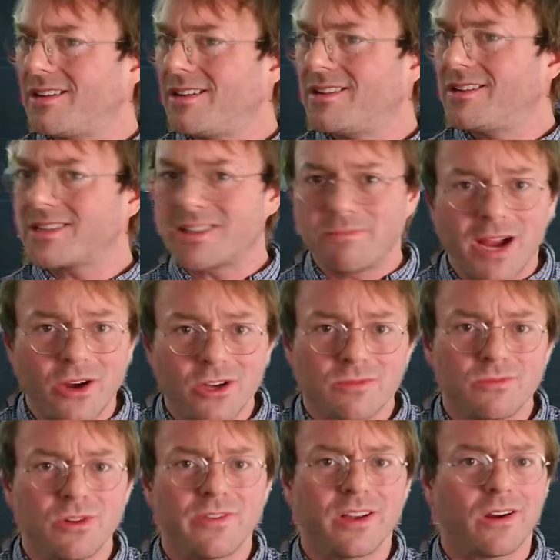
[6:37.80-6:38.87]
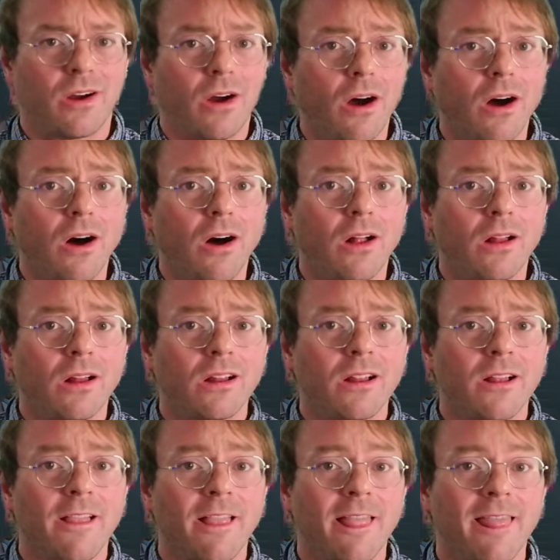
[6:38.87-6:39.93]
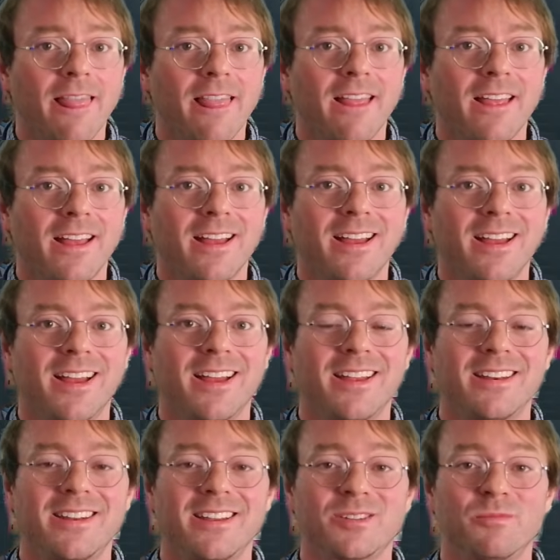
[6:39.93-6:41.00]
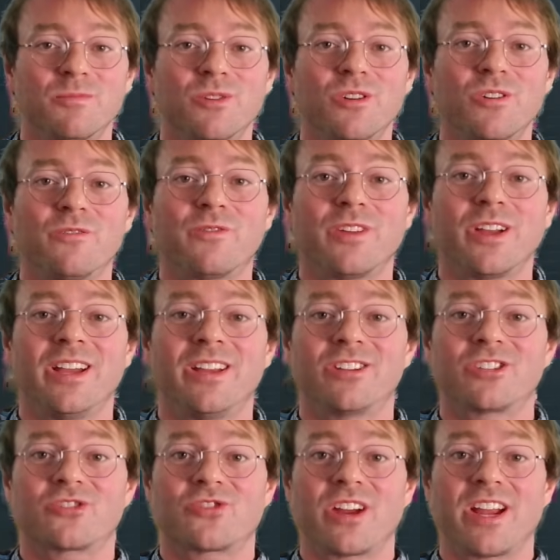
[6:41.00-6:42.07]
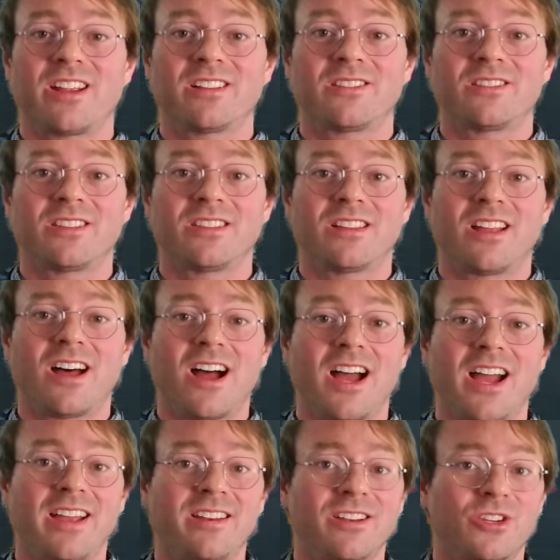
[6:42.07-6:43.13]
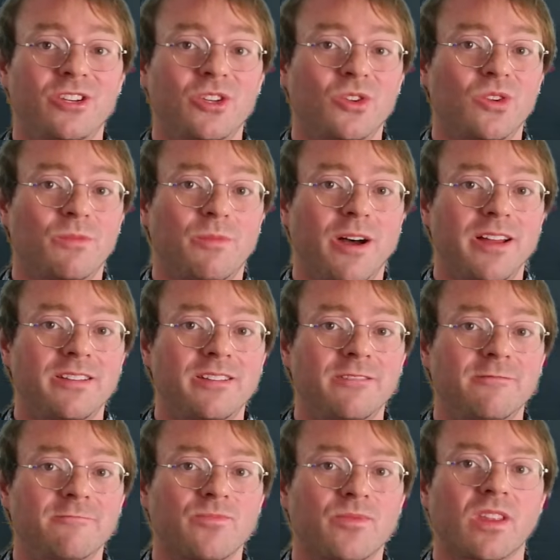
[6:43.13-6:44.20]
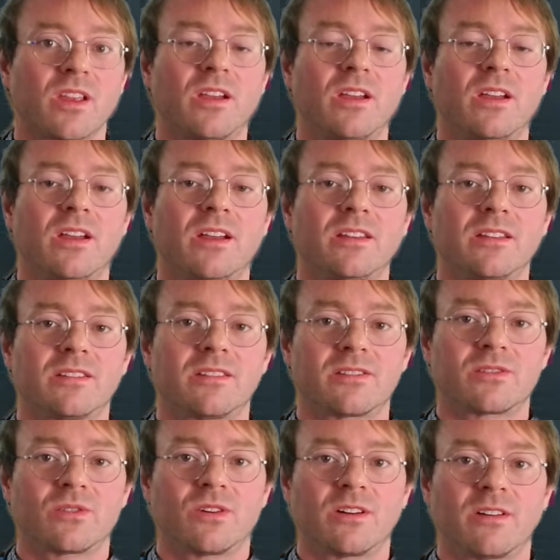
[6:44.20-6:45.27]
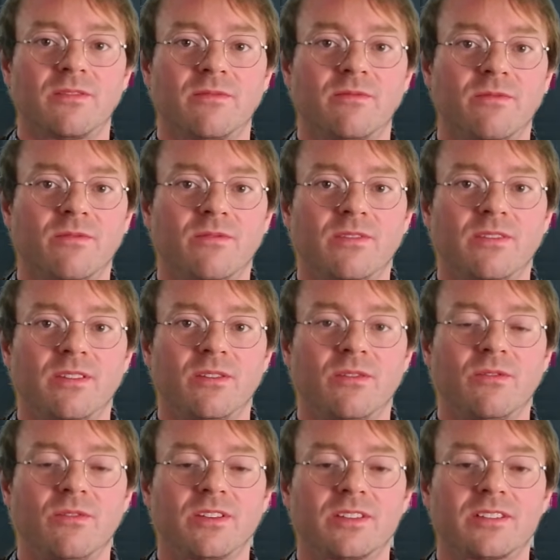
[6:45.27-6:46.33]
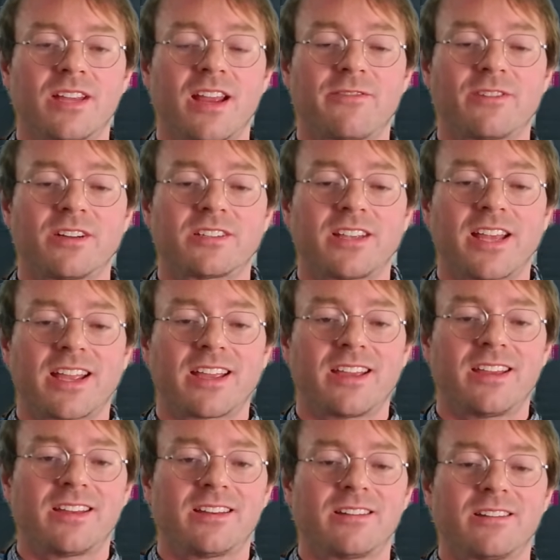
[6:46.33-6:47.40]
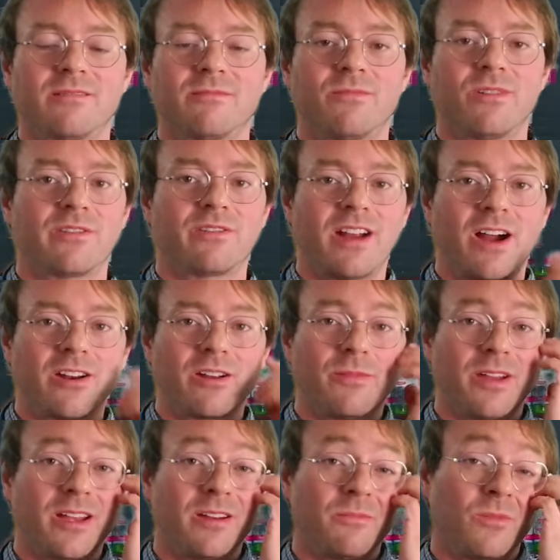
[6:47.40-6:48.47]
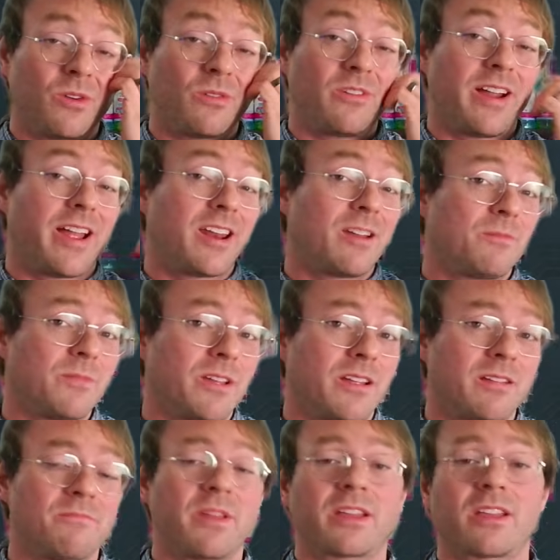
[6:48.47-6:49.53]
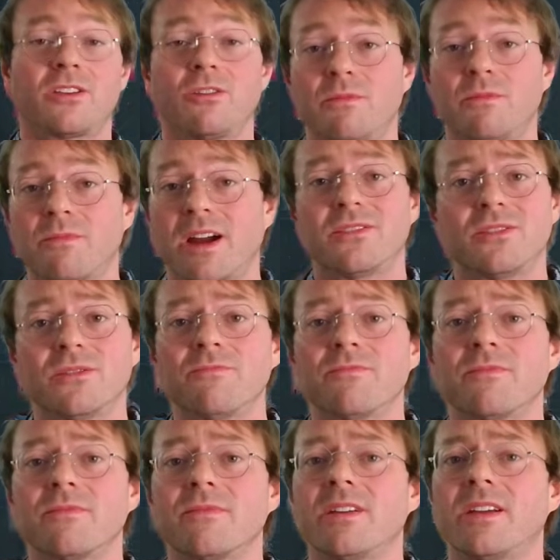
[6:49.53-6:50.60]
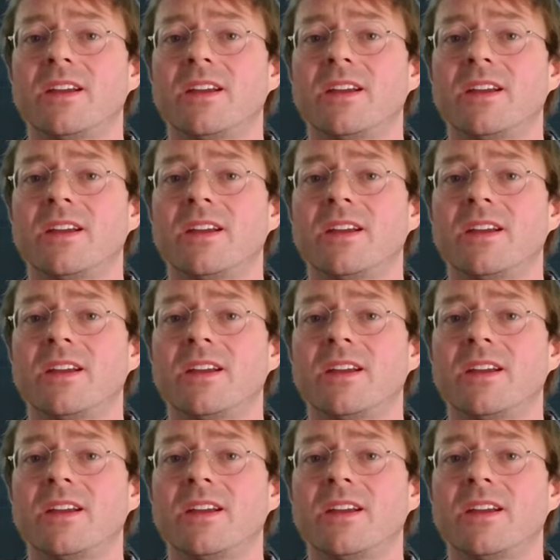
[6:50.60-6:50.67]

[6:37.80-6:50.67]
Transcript: Does the mouse move at all? Does it move in a straight line to a button? Does it sort of stay for a second, move around a bit more randomly, like a human might do?